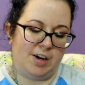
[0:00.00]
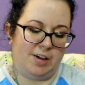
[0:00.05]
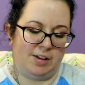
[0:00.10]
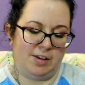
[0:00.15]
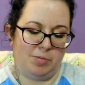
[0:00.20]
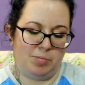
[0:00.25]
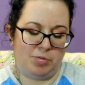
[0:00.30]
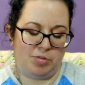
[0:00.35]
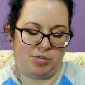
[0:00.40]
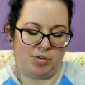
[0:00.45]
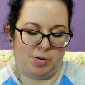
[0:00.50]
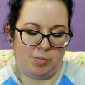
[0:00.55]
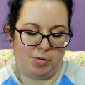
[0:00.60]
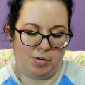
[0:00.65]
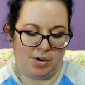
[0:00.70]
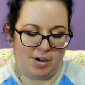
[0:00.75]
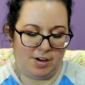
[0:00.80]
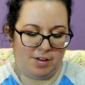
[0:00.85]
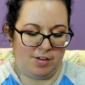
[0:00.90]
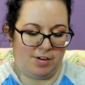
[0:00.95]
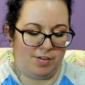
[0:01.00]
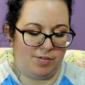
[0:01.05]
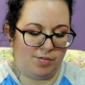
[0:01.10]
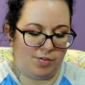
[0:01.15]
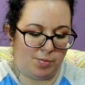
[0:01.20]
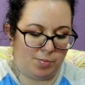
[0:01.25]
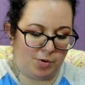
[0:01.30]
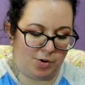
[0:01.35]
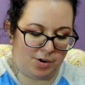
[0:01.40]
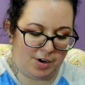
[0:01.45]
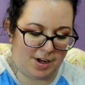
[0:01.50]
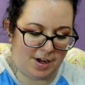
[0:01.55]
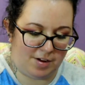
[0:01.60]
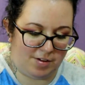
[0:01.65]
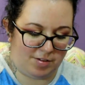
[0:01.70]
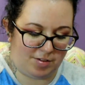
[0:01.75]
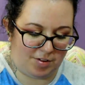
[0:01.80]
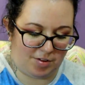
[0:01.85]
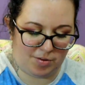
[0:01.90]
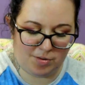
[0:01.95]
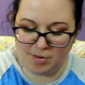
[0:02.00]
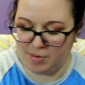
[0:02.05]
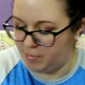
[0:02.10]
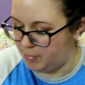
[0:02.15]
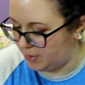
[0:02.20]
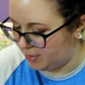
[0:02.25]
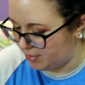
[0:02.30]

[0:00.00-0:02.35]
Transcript: a lip scrub or anything from her yet, so I'm